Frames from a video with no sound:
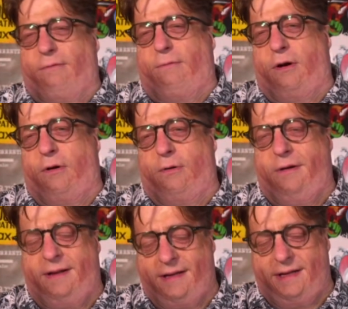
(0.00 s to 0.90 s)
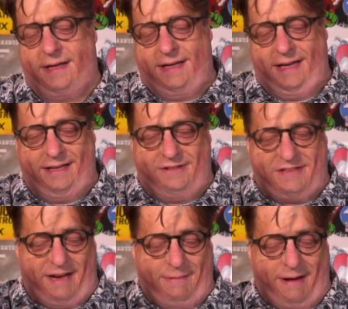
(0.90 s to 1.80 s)
of the road.
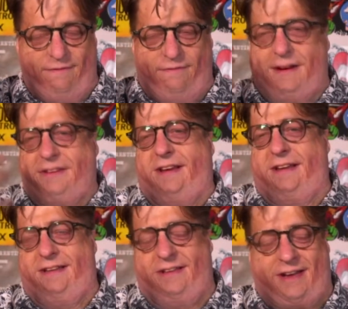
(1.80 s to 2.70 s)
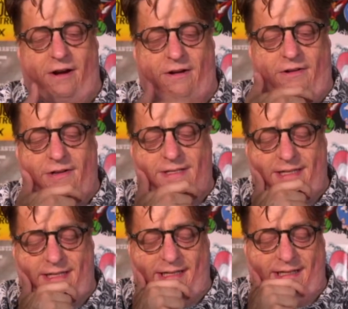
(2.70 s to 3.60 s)
I'm not vested in these characters,
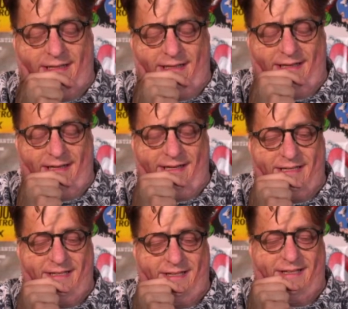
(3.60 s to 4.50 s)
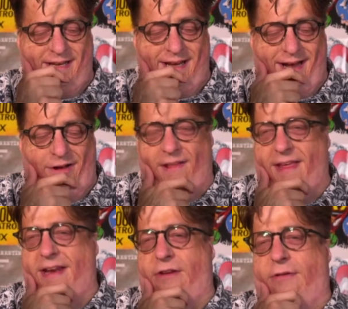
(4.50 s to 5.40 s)
and it's just not all
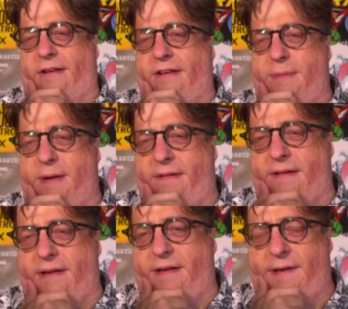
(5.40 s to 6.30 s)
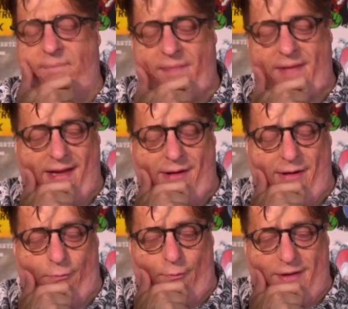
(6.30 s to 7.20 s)
that interesting to me.
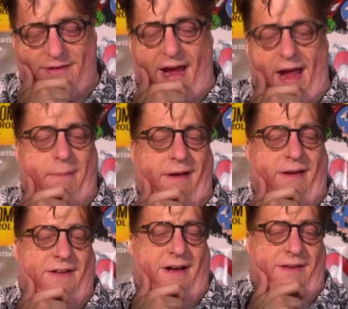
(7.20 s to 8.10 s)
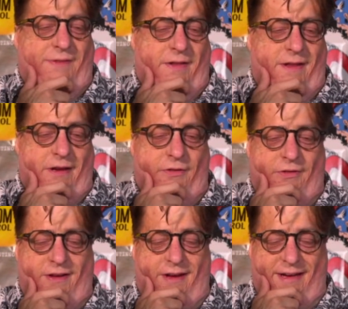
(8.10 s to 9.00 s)
And what's happening is not even all that
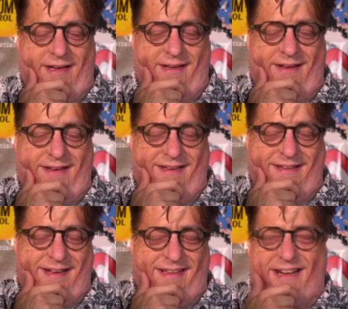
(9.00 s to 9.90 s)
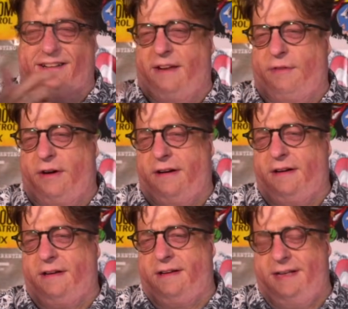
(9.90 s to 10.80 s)
interesting. It's not that clever.
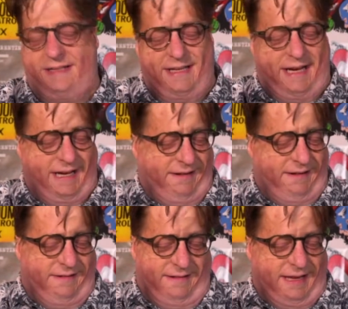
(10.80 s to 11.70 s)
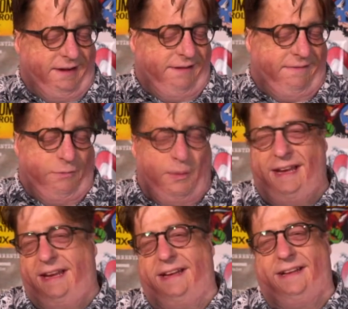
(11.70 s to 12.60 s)
It's not that
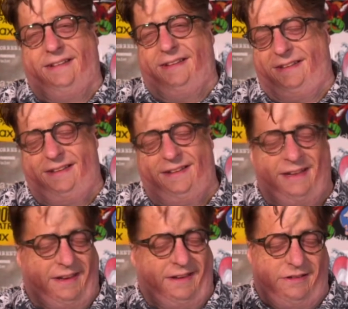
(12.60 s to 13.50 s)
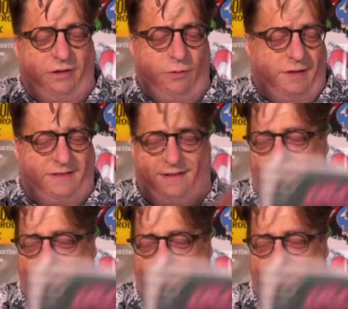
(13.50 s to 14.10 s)
witty. It's just there's nothing to this